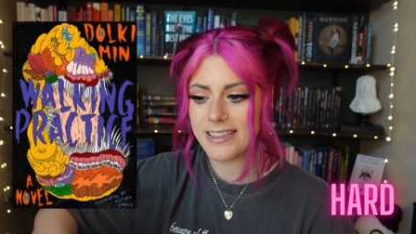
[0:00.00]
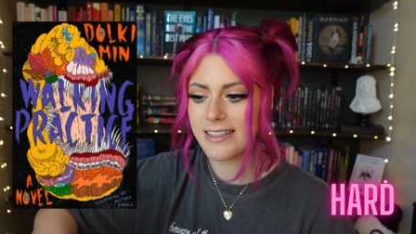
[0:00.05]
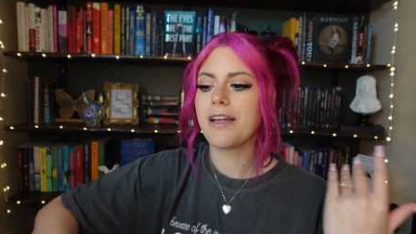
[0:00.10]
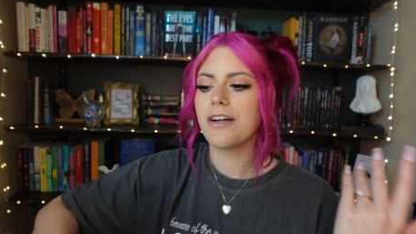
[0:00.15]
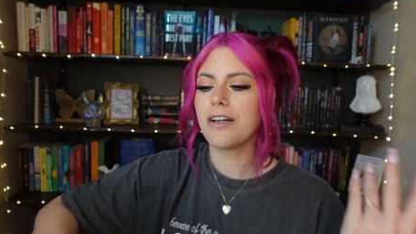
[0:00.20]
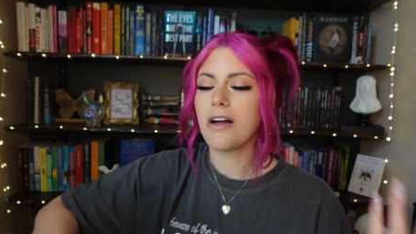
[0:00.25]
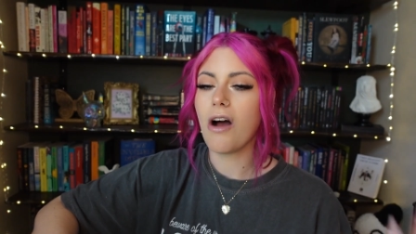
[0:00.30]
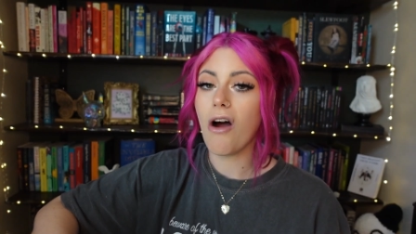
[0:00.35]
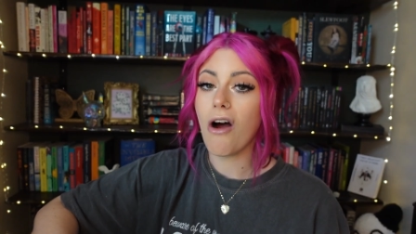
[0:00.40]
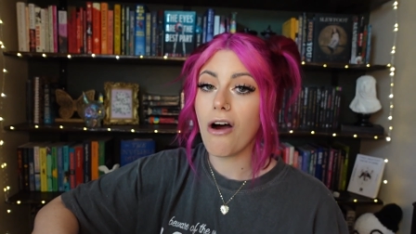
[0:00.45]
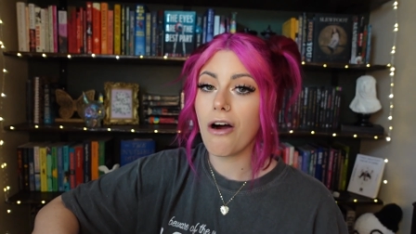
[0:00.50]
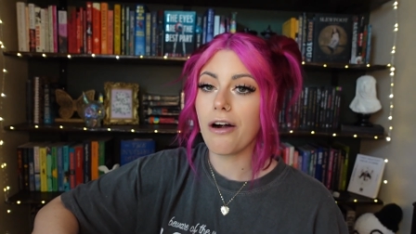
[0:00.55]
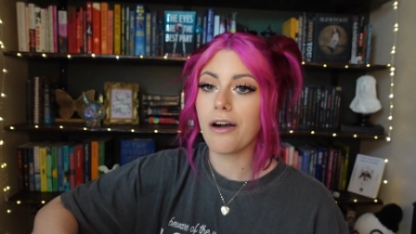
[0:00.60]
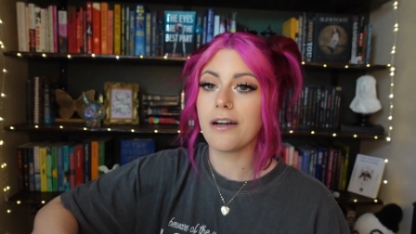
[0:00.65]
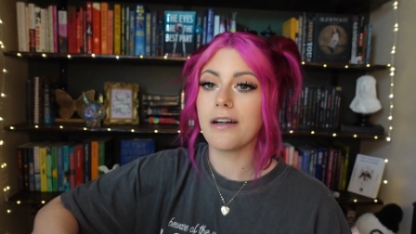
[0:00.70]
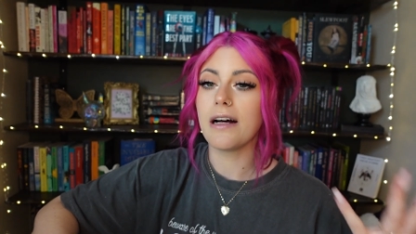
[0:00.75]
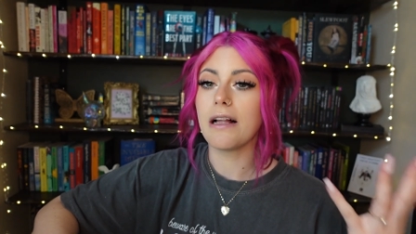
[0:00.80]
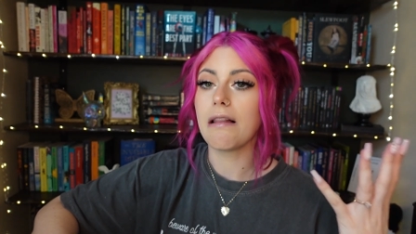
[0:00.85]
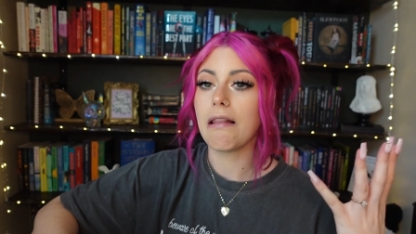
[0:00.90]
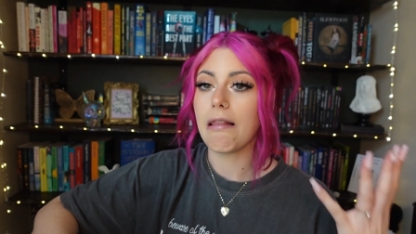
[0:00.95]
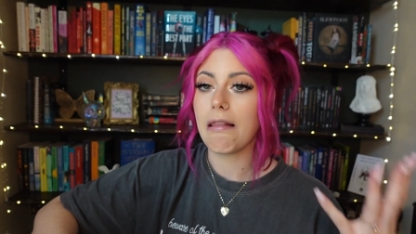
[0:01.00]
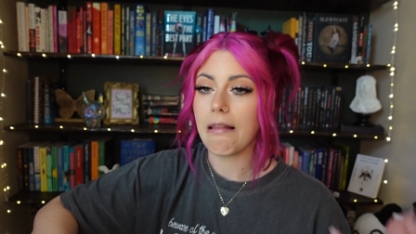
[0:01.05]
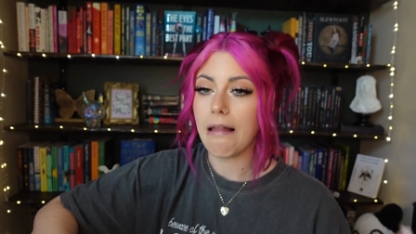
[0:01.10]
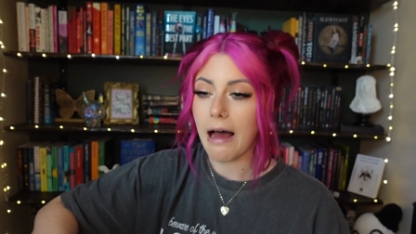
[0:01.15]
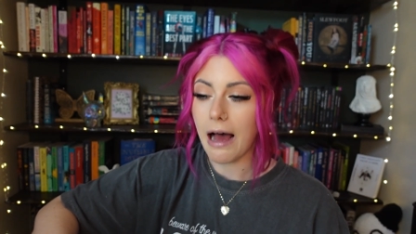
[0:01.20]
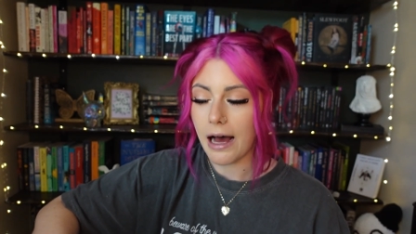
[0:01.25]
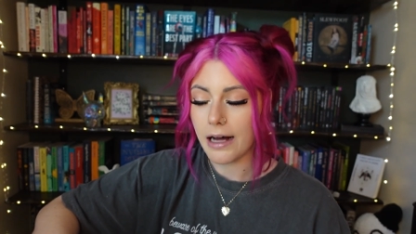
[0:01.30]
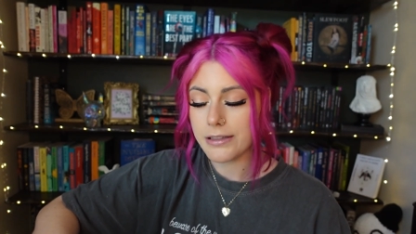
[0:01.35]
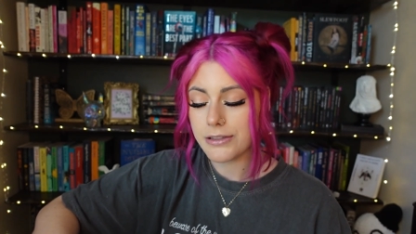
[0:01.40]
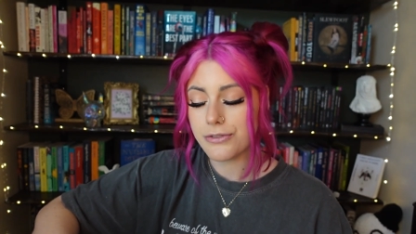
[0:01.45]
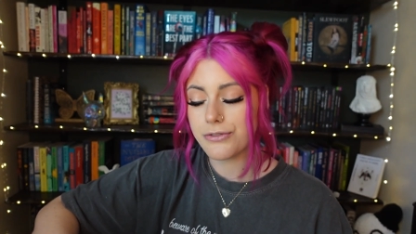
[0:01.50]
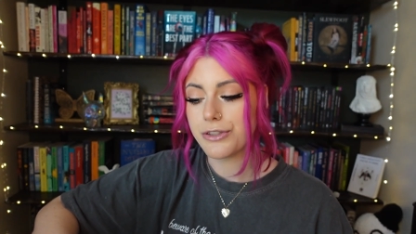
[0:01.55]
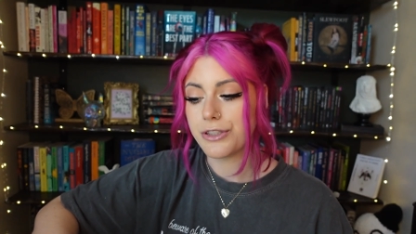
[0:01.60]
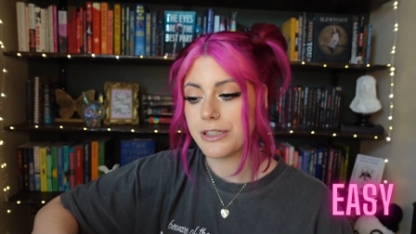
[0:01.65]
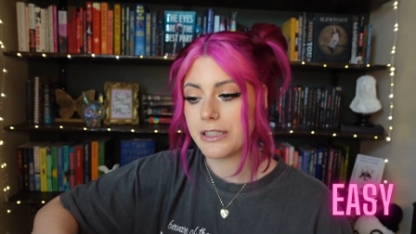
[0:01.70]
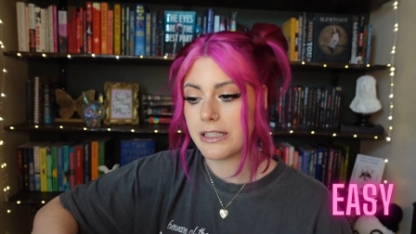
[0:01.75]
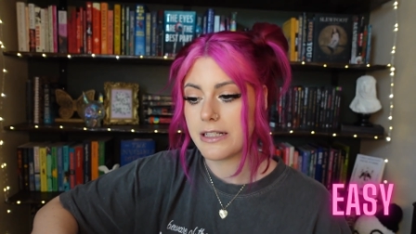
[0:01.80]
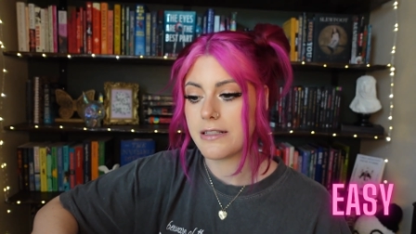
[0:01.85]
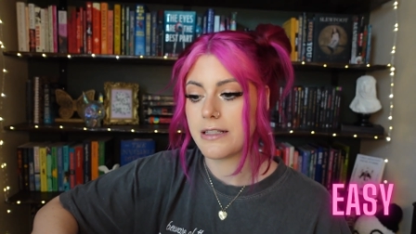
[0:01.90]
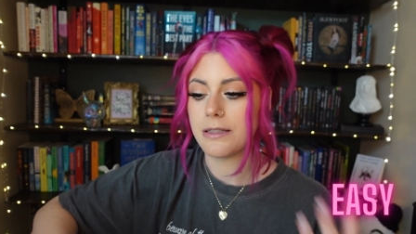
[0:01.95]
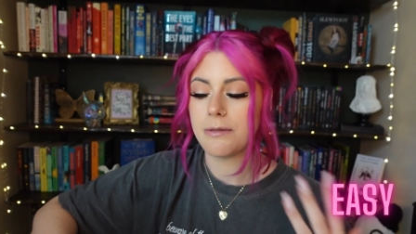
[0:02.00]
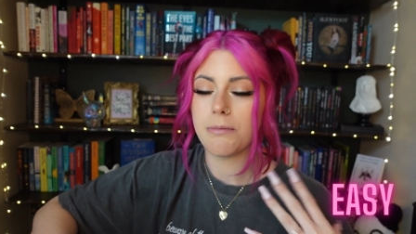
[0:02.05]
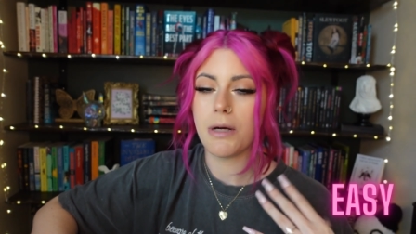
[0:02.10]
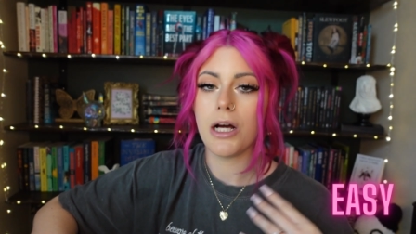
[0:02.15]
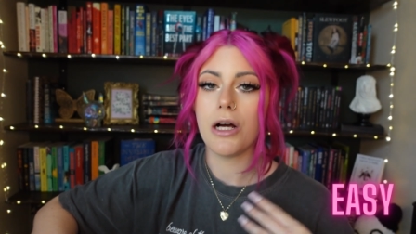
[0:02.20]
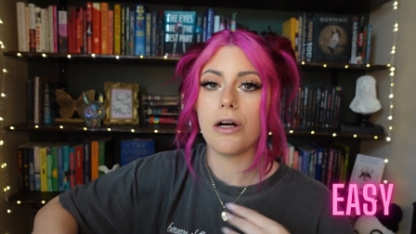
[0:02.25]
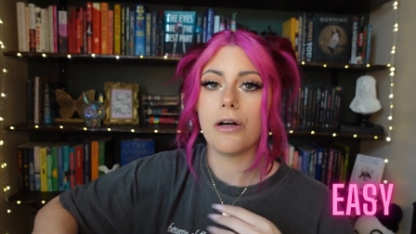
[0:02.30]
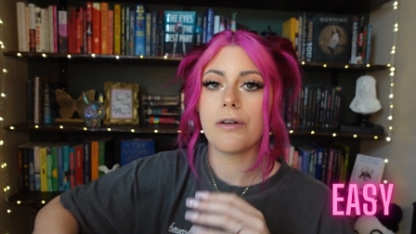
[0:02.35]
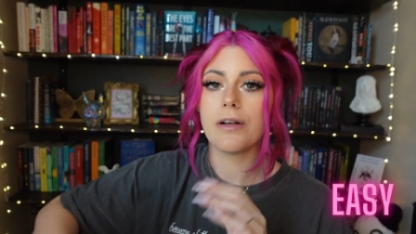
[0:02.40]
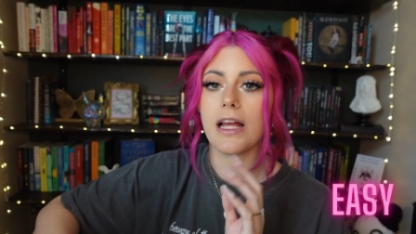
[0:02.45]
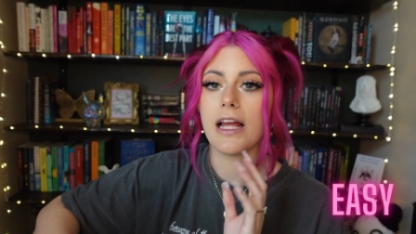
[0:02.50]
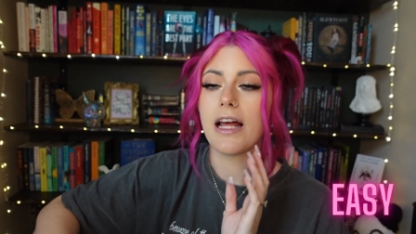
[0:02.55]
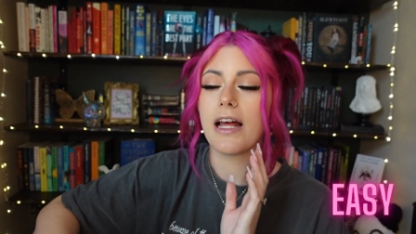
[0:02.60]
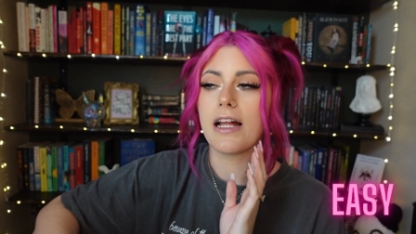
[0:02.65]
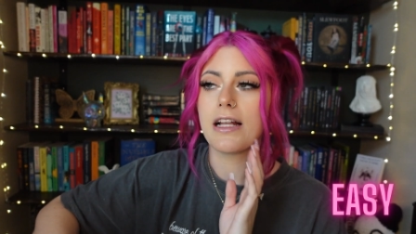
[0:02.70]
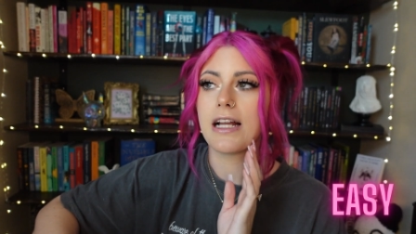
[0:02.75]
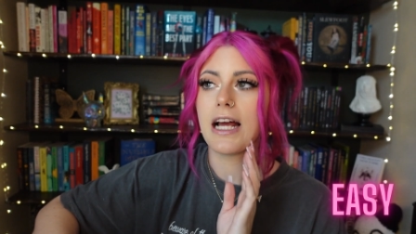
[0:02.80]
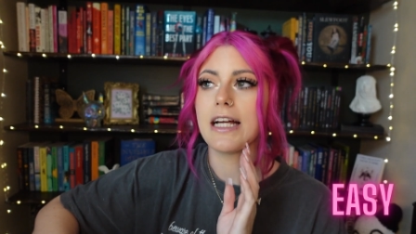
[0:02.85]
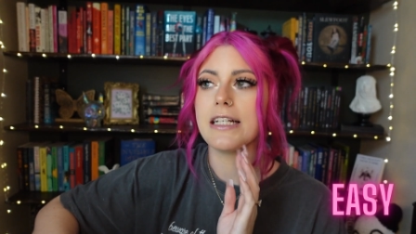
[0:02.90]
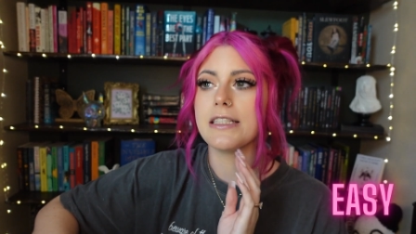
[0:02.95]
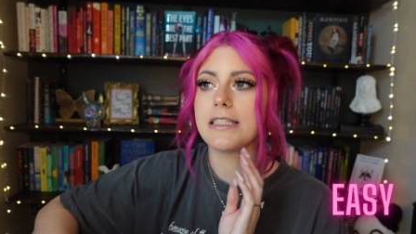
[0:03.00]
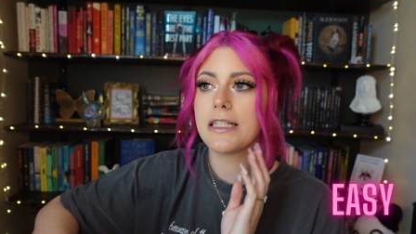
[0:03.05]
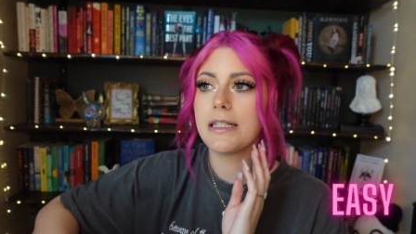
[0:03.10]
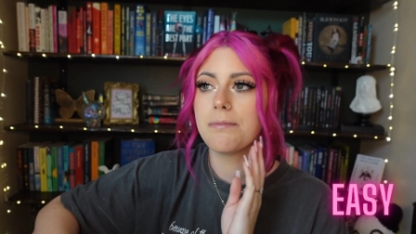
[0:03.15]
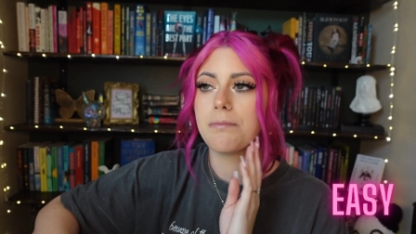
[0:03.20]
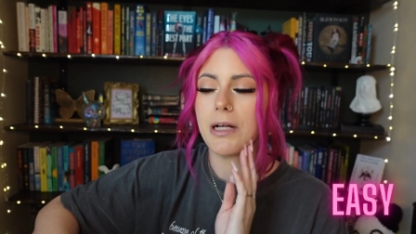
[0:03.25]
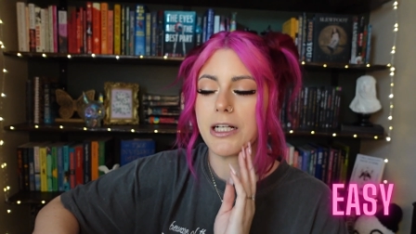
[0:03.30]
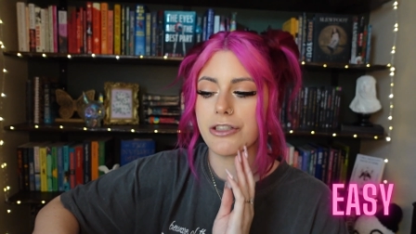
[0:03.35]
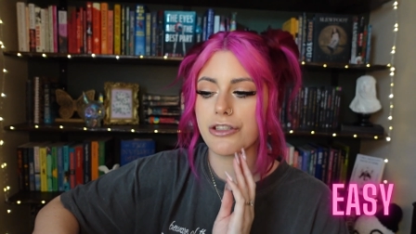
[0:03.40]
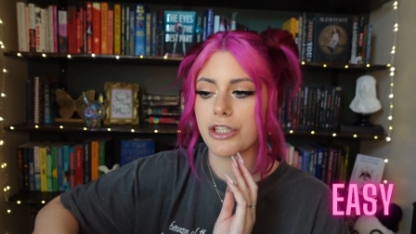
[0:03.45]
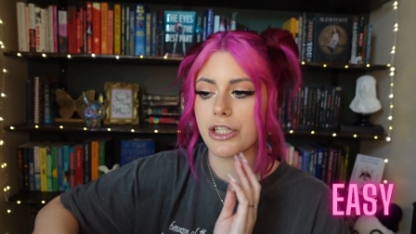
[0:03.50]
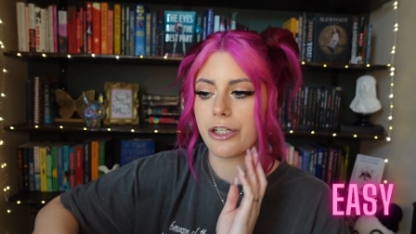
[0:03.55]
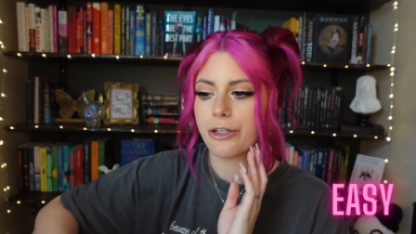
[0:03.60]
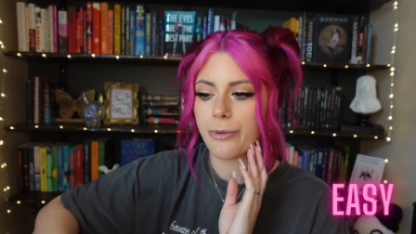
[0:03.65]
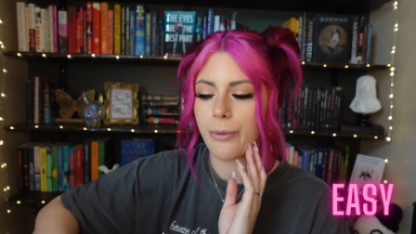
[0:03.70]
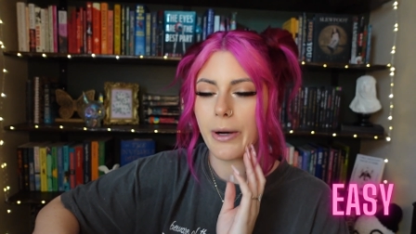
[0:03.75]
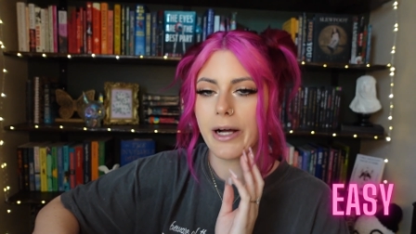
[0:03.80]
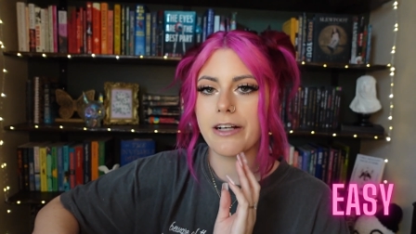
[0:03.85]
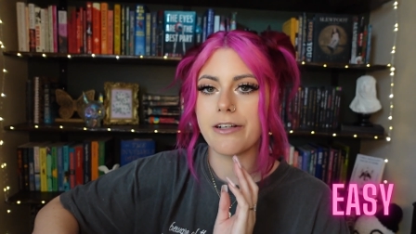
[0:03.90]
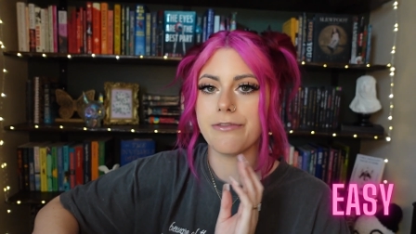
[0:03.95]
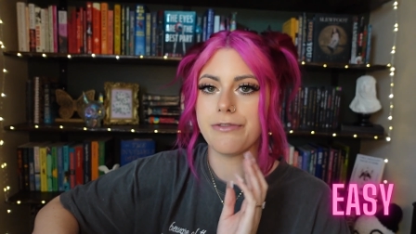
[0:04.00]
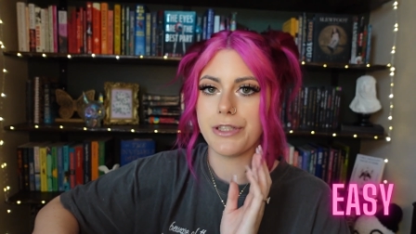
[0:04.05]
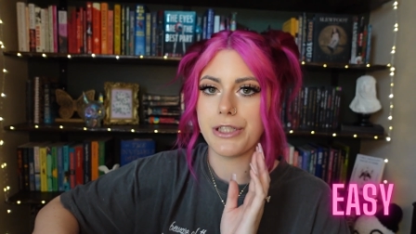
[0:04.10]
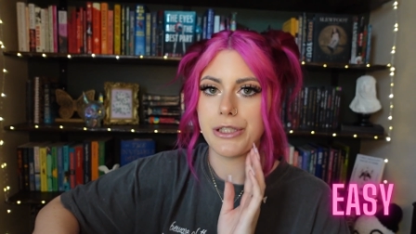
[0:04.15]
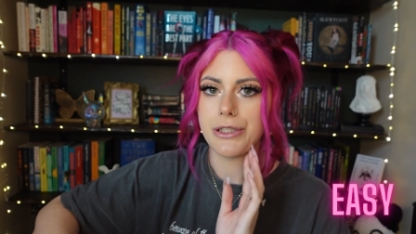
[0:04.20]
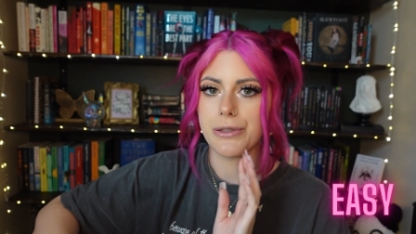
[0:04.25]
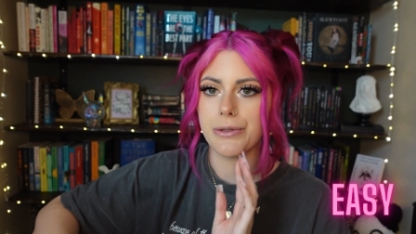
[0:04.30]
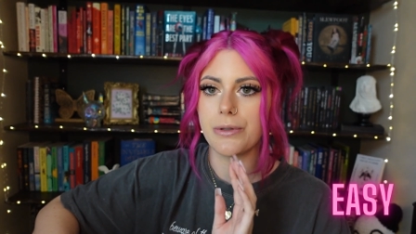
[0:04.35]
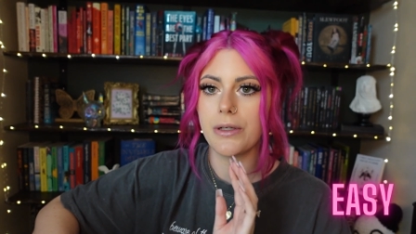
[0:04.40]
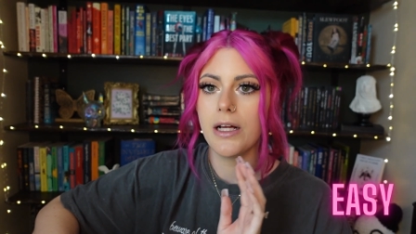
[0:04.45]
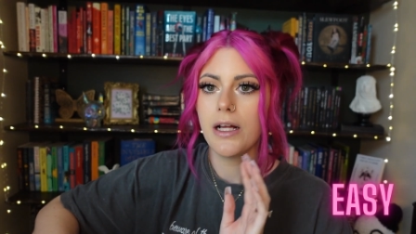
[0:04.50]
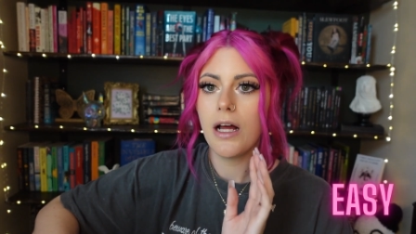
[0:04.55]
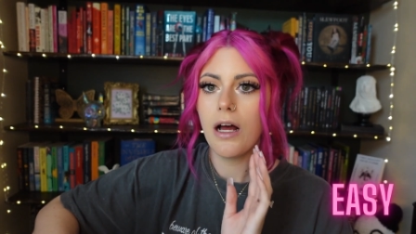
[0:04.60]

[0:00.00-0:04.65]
There are a lot for easy mode, and I did mention quite a few